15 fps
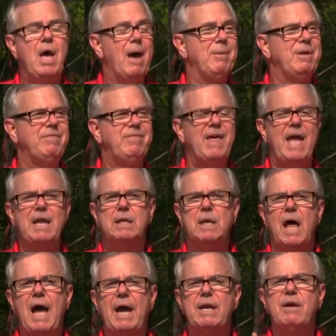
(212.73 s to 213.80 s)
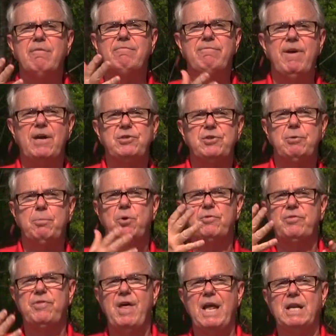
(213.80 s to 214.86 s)
I mean, they like
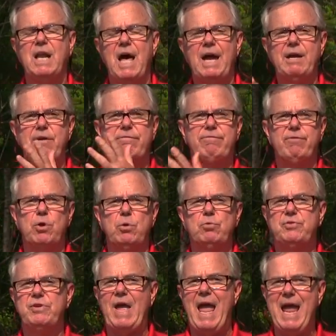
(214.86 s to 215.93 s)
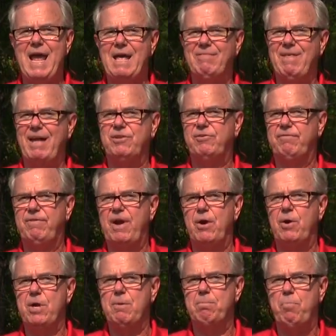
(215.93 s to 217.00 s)
vegetables, they like fruits, and that's
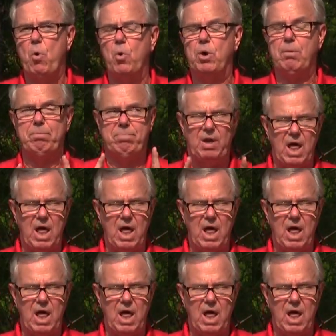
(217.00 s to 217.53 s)
very important.